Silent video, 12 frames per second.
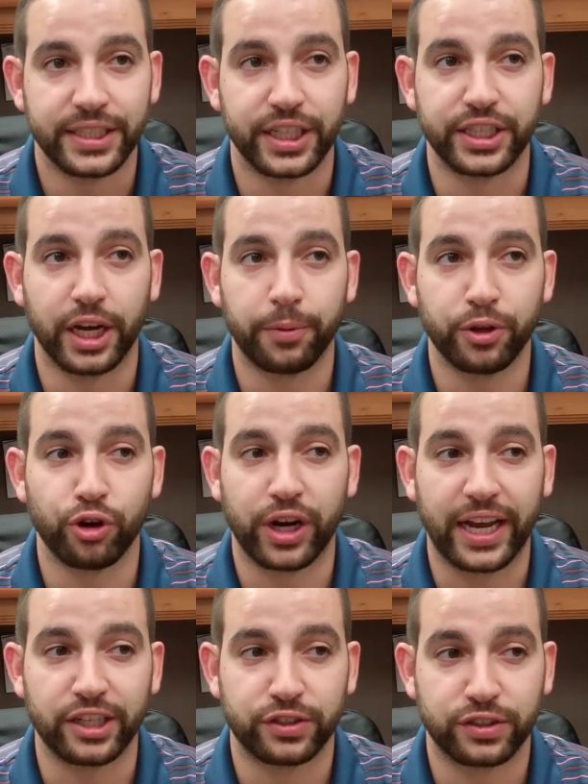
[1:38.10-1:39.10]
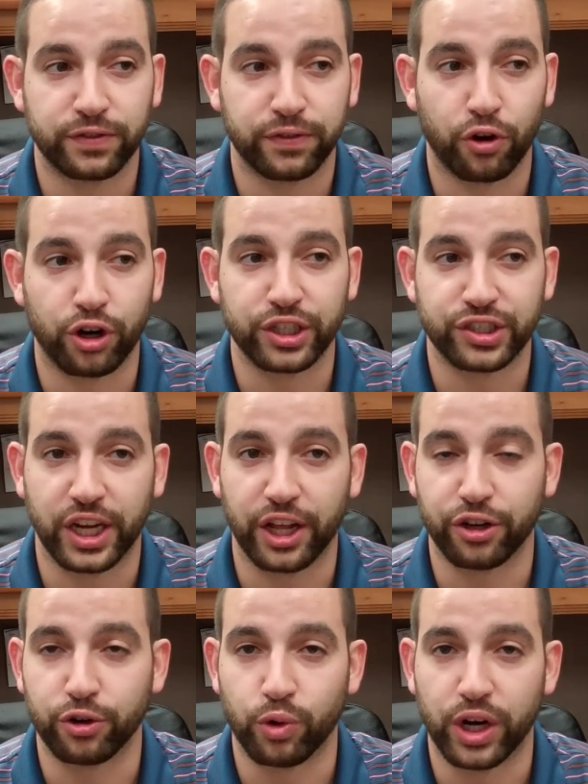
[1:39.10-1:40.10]
the W against Florida
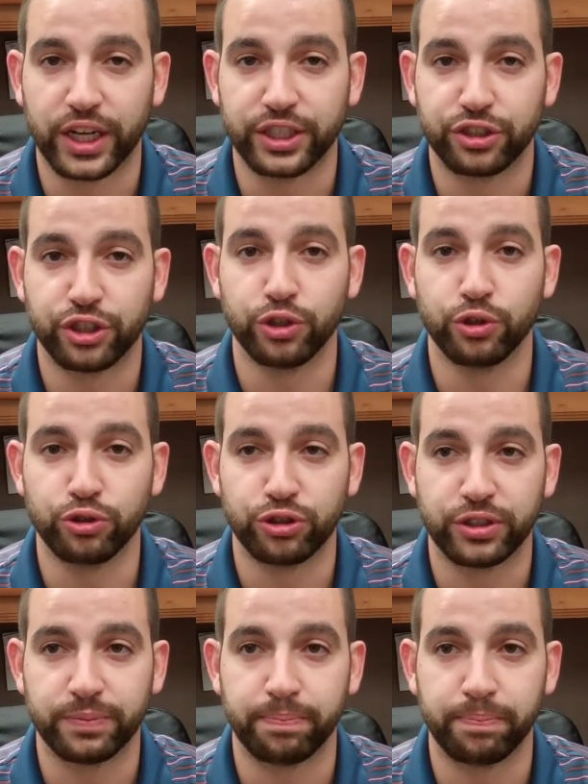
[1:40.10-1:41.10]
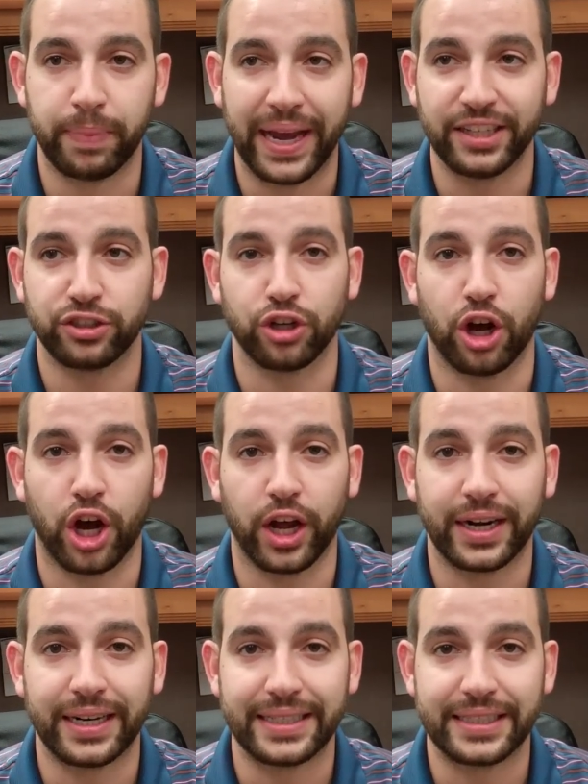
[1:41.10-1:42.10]
Southern was huge, based
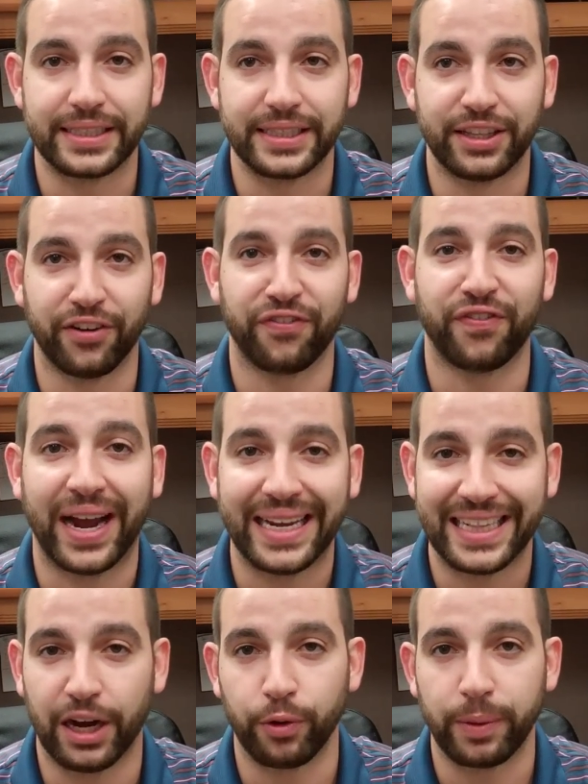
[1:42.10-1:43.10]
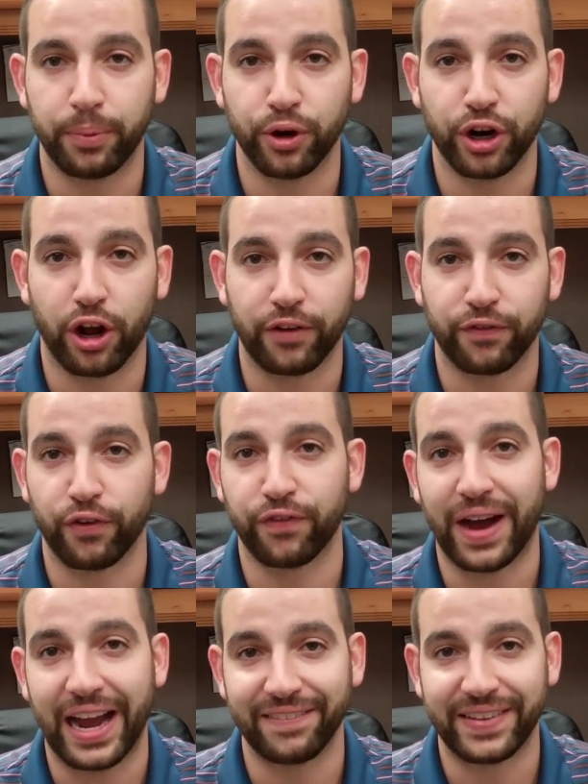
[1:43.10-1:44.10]
on the fight that we put on for
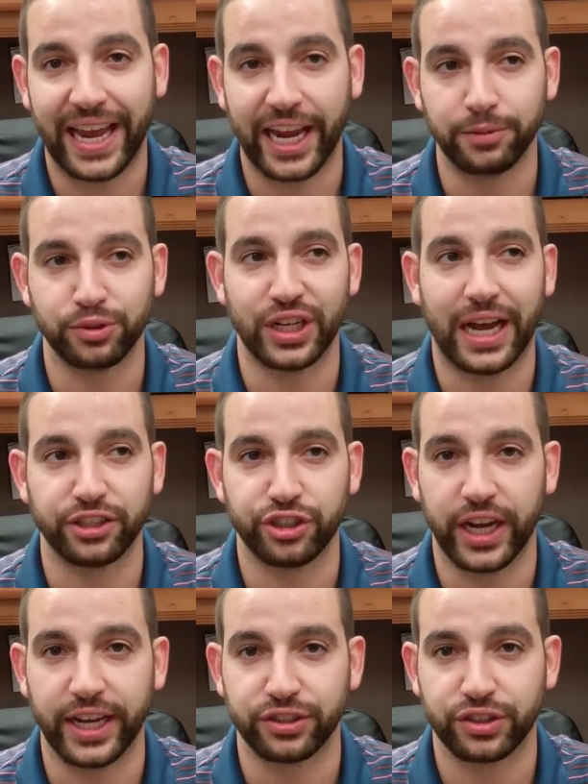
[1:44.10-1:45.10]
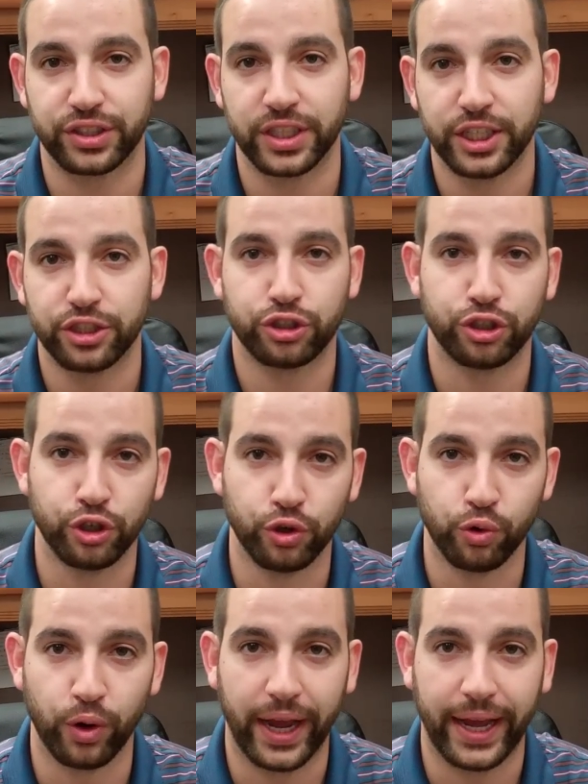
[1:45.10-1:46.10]
five games, not just
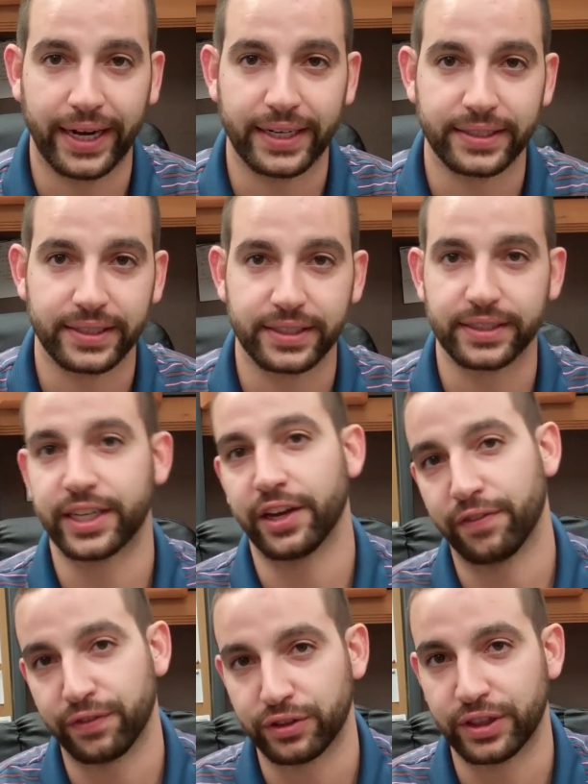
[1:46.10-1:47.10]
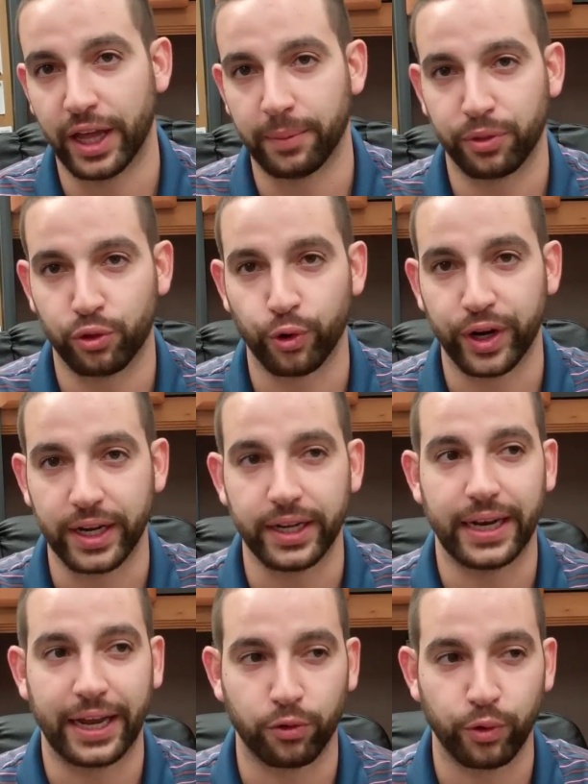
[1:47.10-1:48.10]
two and give them
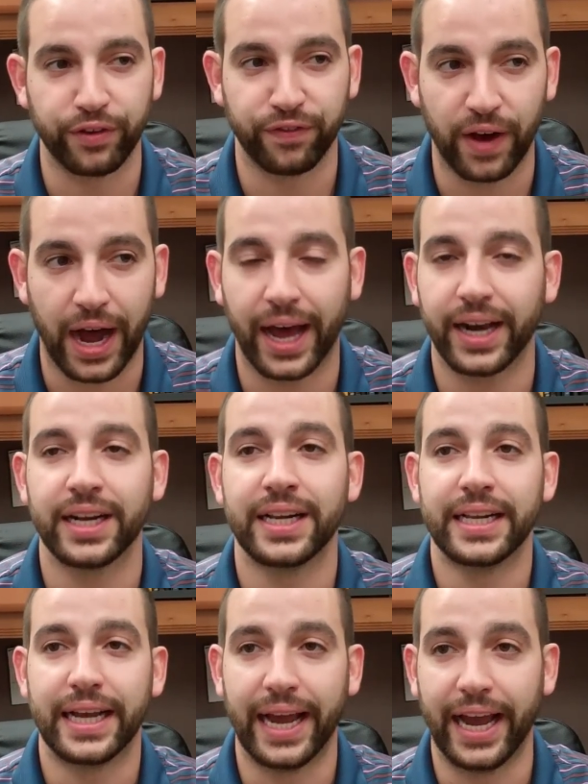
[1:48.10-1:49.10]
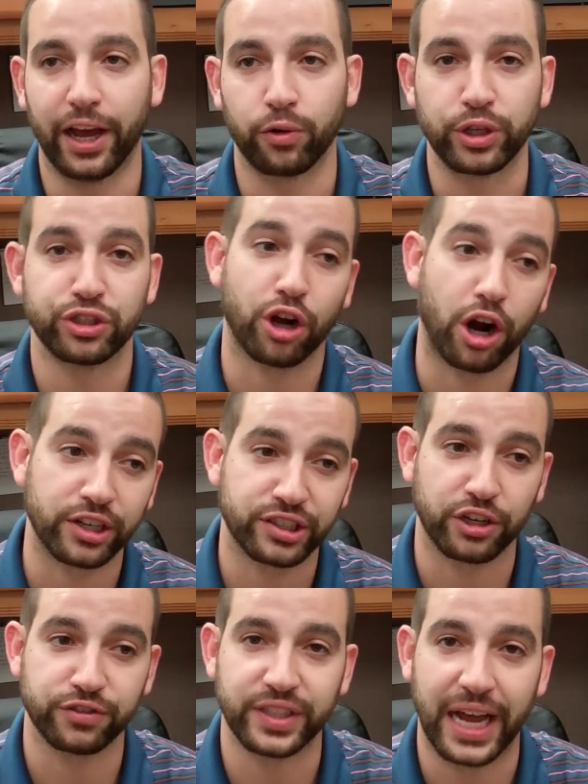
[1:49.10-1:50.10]
three. Like we fought and we saw
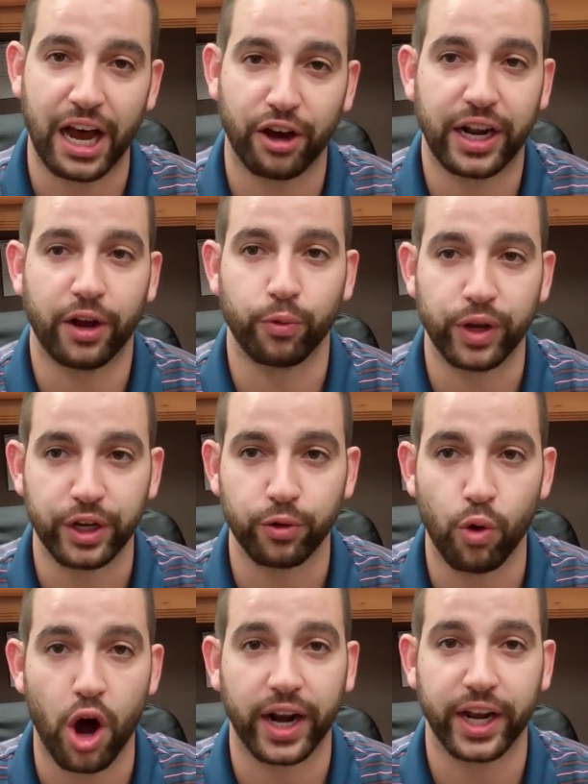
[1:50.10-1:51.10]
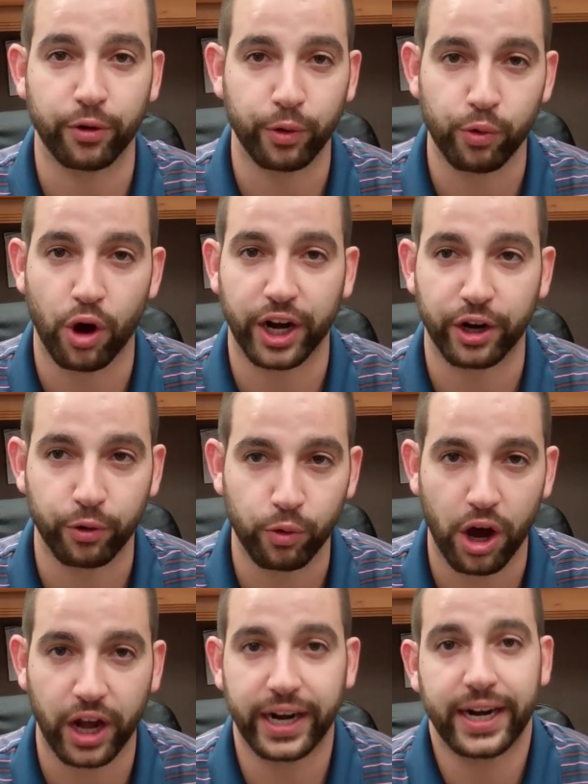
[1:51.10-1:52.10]
ourselves down and we wanted it, we wanted it, we
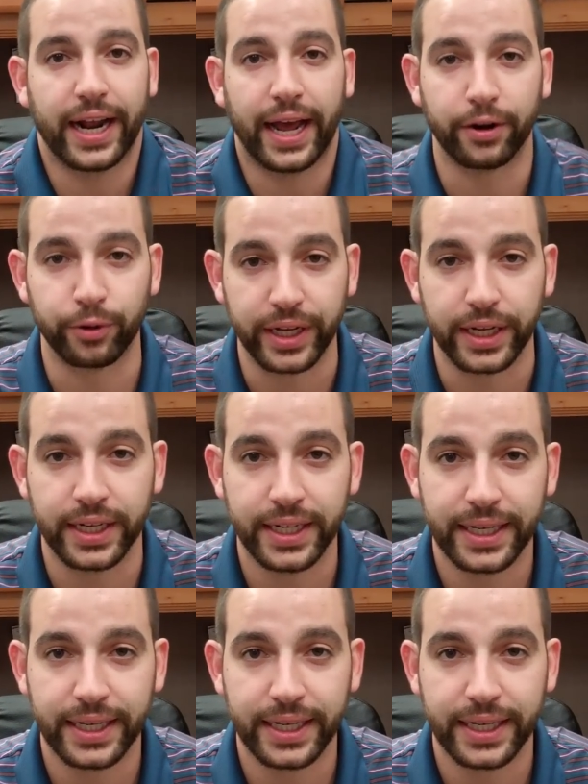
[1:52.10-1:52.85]
wanted it, and we